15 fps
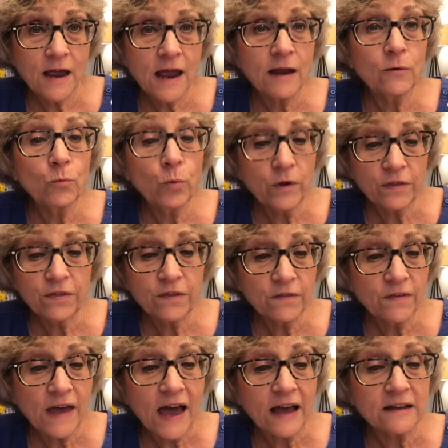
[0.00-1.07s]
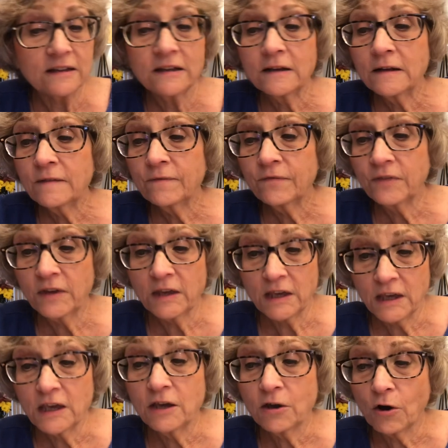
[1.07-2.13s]
And with that, the
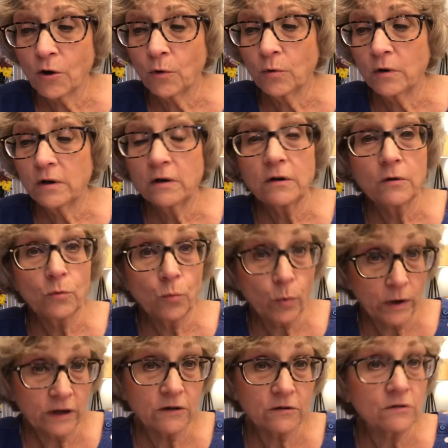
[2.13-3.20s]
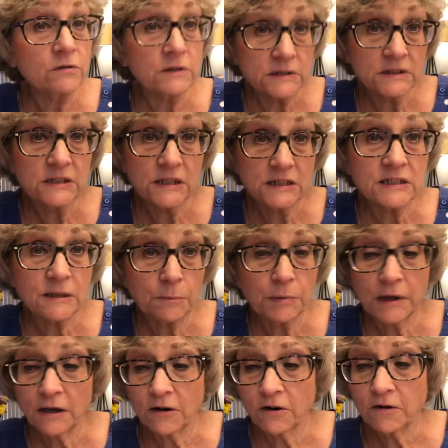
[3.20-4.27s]
ego will
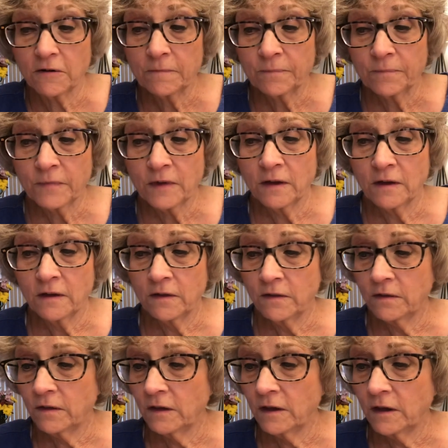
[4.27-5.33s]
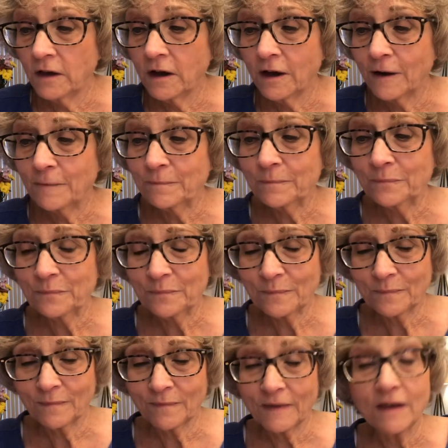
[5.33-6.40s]
disappear. The, um,
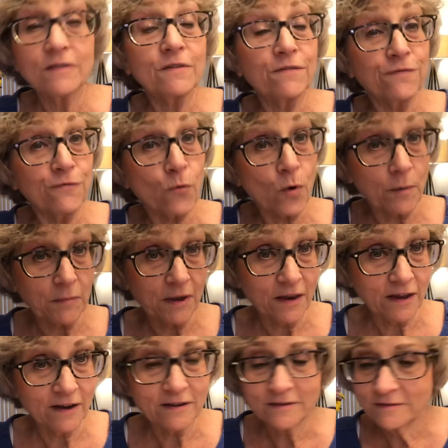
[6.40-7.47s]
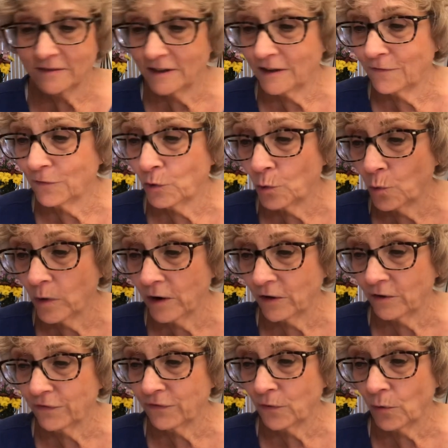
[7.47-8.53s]
the formula, if you
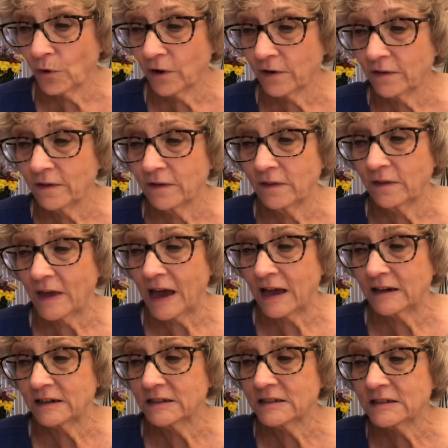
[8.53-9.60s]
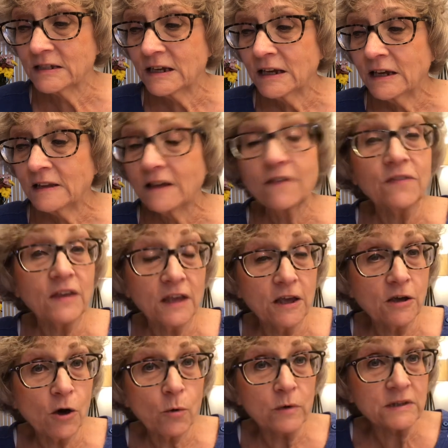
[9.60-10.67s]
will, for that is that the
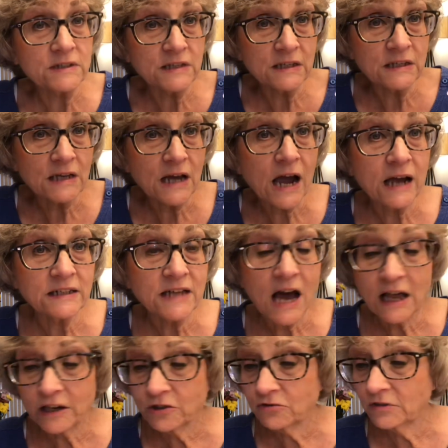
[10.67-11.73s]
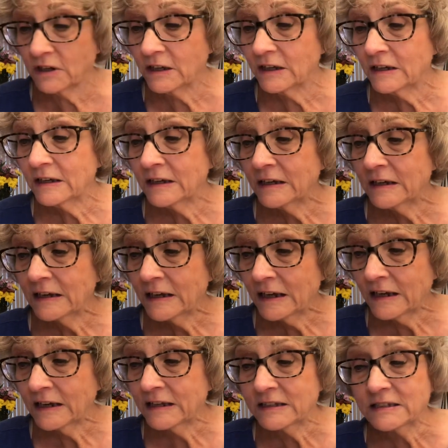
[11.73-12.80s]
ego is idolatry,
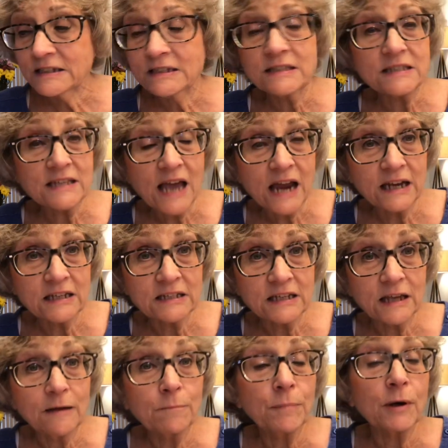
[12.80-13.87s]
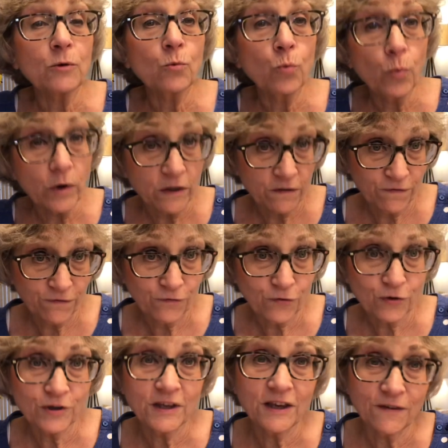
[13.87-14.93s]
it is insanity, but with
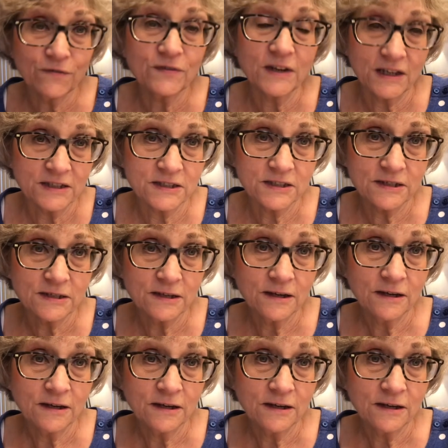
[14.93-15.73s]
forgiveness,